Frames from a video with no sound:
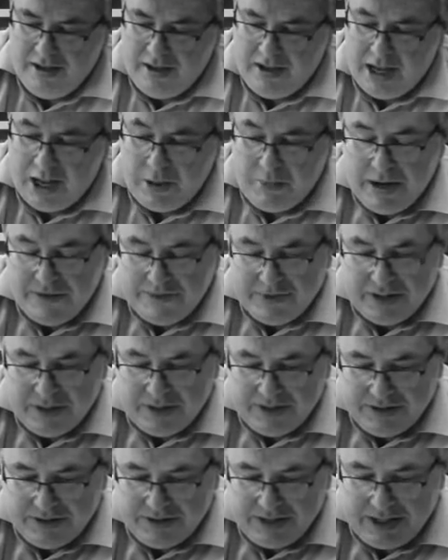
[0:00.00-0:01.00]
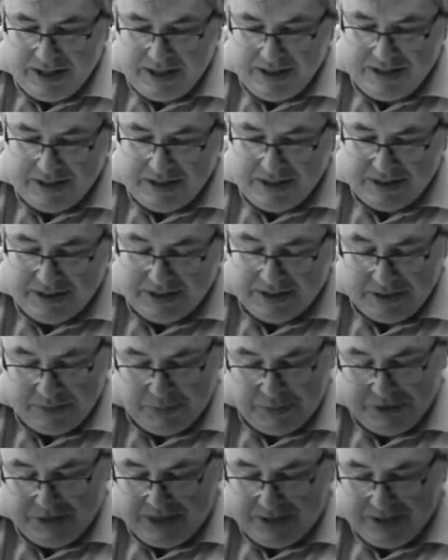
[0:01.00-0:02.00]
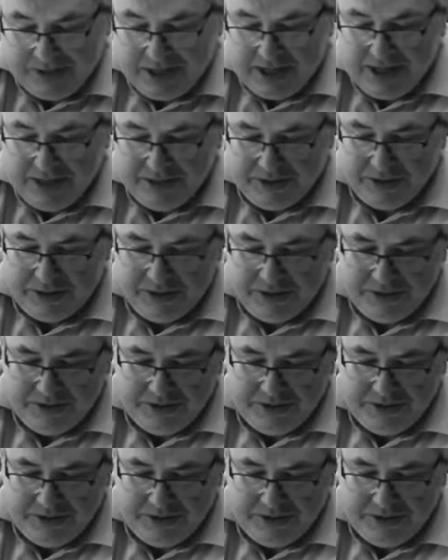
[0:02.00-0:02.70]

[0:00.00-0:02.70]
However, it was decided